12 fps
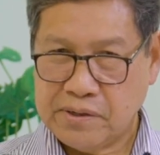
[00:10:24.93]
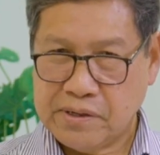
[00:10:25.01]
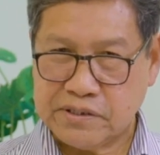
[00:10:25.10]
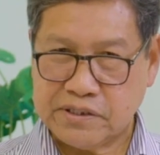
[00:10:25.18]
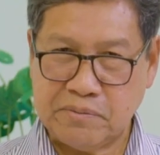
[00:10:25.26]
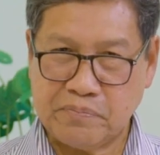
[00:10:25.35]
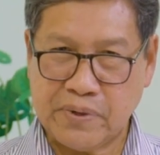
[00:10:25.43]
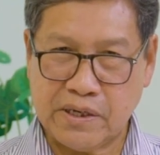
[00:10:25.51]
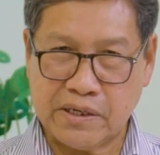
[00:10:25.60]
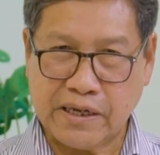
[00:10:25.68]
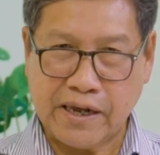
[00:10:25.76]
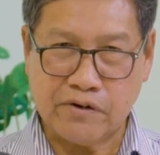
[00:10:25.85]
a
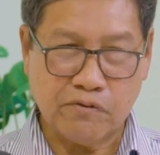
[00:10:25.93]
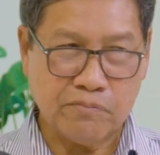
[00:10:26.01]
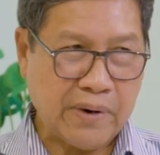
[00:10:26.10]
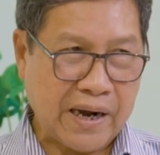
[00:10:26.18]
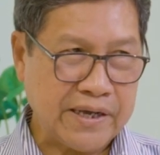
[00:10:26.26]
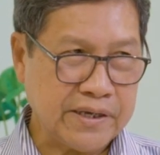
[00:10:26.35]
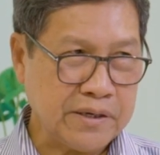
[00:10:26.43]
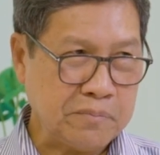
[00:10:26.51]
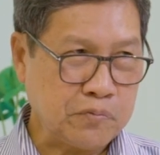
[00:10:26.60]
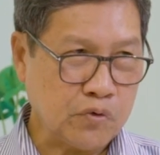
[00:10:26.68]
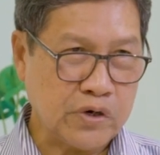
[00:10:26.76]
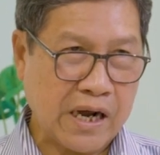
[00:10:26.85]
simple kind of buying a
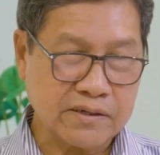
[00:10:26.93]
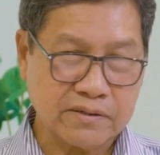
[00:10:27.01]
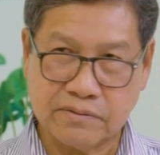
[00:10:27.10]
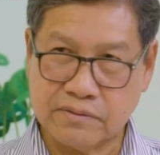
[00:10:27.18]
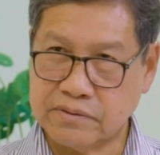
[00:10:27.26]
product,